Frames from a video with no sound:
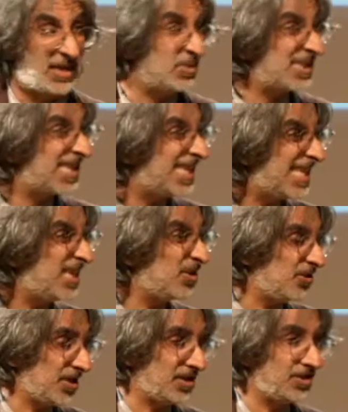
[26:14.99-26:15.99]
and it was
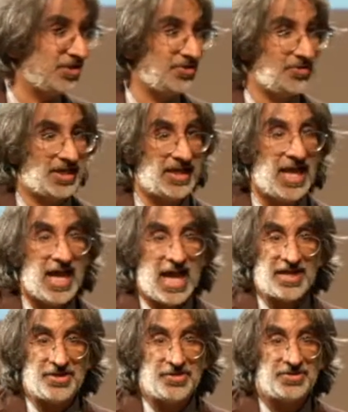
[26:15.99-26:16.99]
legal then to do that,
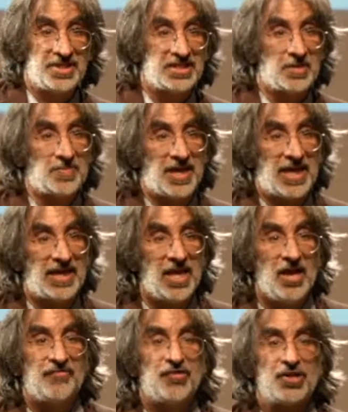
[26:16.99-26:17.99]
and used it to pay
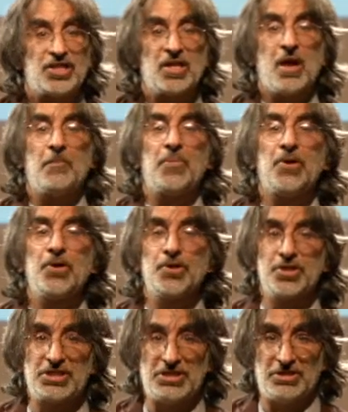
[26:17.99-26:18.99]
for his
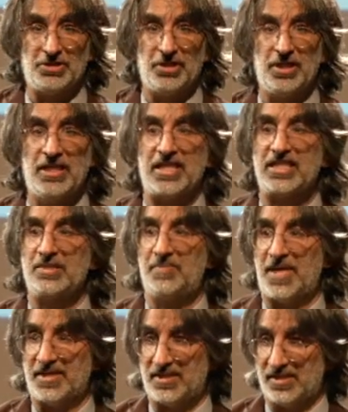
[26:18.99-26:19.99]
personal
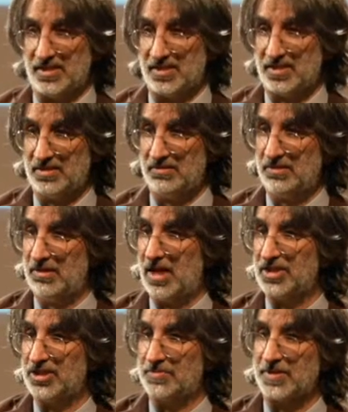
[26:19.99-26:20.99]
expenses,
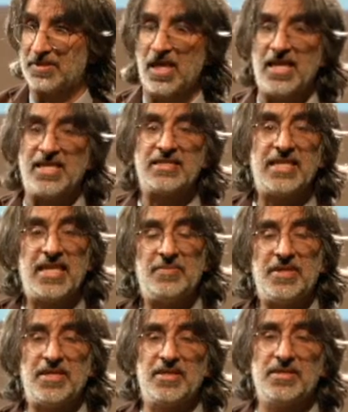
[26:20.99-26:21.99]
lodging expenses. His name
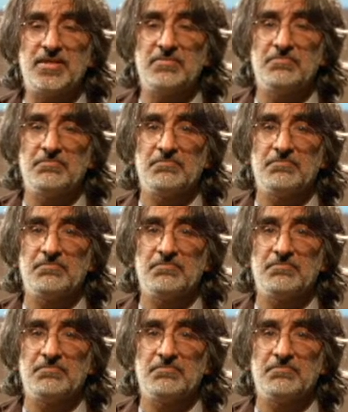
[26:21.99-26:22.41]
is?